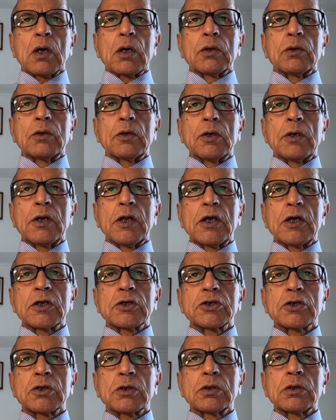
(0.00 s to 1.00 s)
The
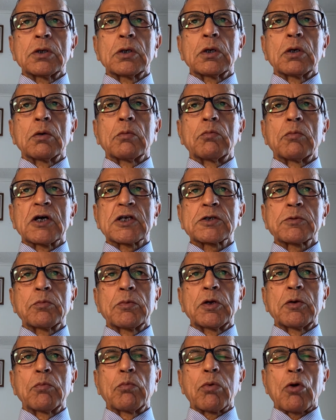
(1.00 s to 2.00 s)
nation must
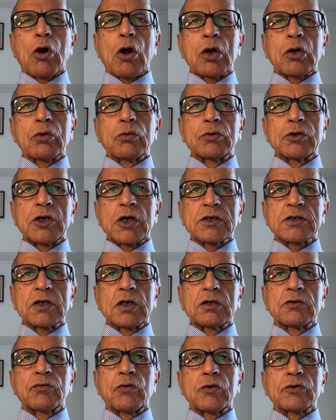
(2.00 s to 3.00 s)
be brought to
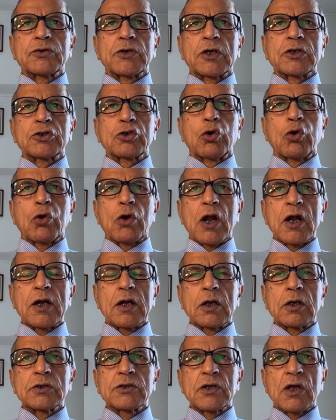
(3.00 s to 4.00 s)
justice for such
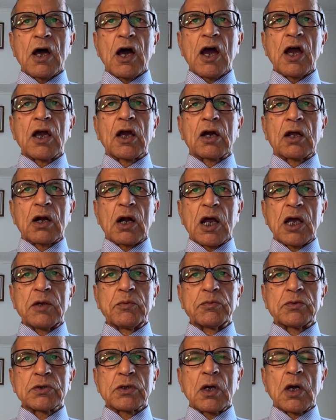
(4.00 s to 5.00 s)
horrendous high
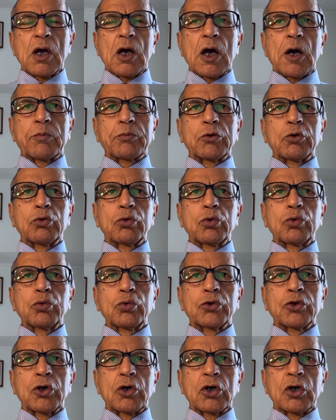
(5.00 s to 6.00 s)
crimes. Up to
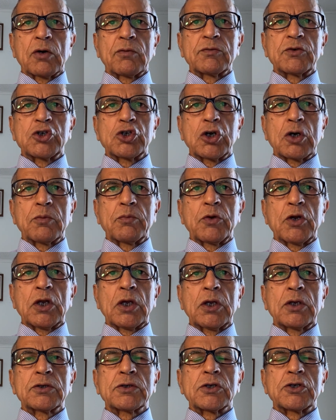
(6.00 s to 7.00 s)
two-thirds of
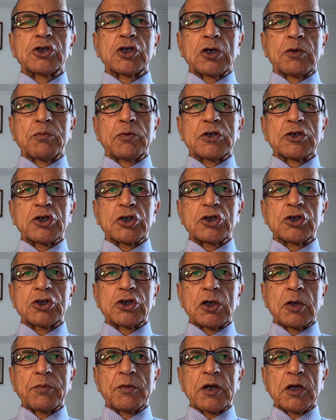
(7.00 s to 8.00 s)
Germans in
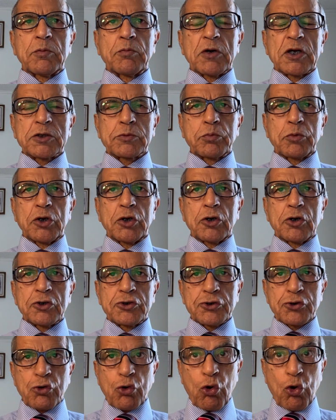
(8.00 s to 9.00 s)
Germany must be
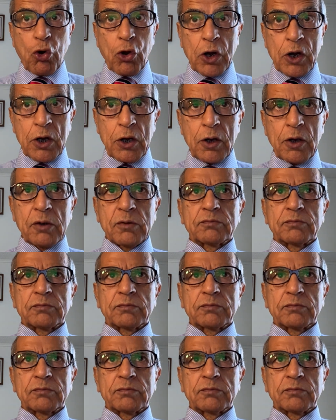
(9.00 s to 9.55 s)
destroyed.